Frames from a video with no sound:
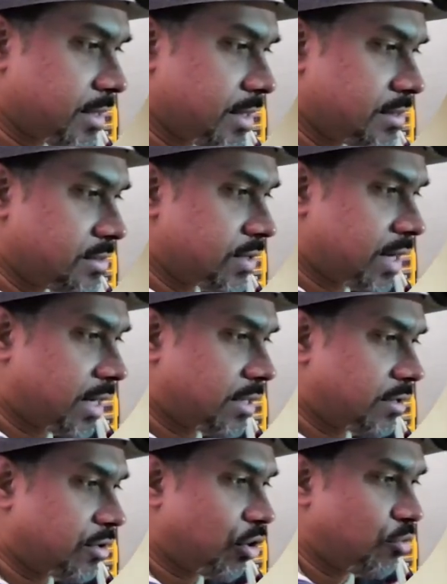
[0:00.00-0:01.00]
So connect
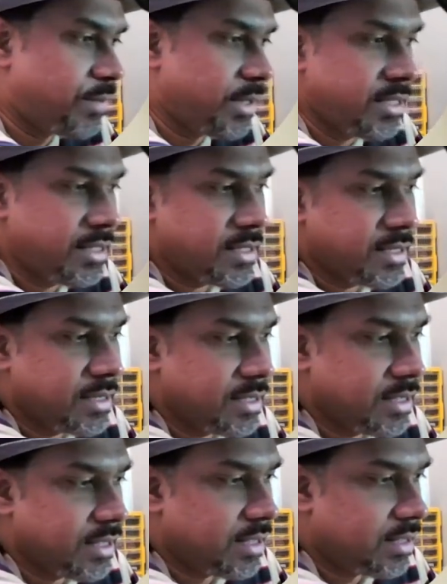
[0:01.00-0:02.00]
the ground pin.
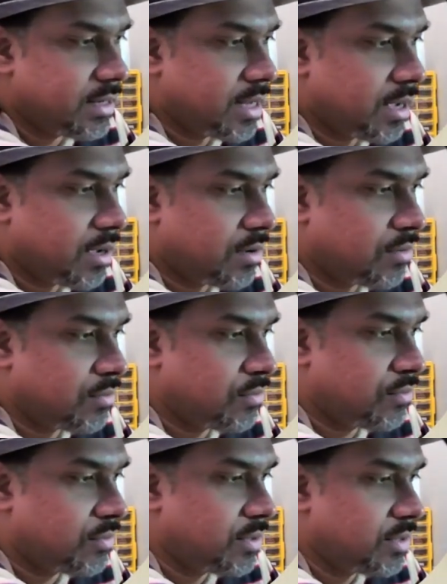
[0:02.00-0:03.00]
Now
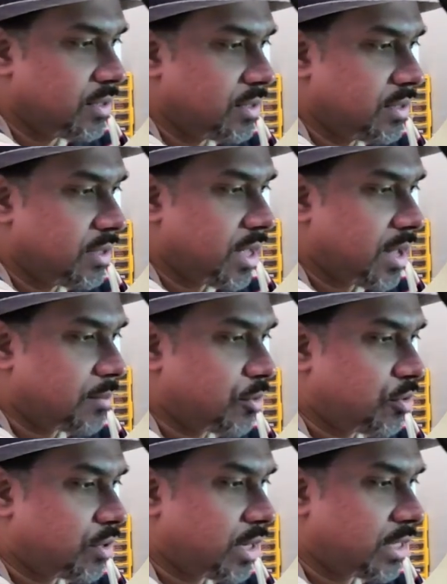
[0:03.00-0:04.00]
I'm
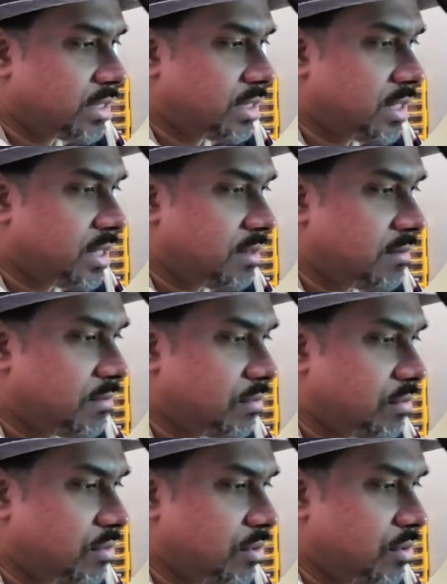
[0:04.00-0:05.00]
going to connect the
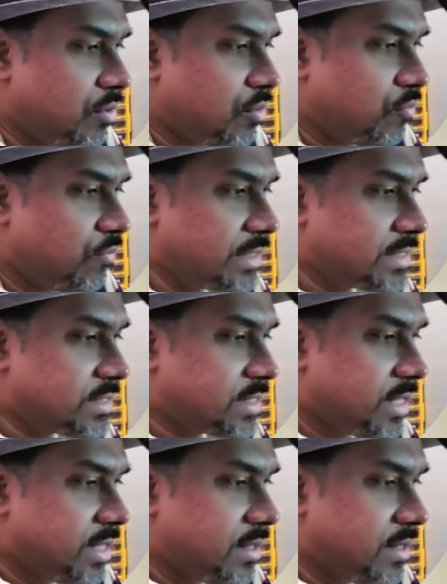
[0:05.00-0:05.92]
VCC.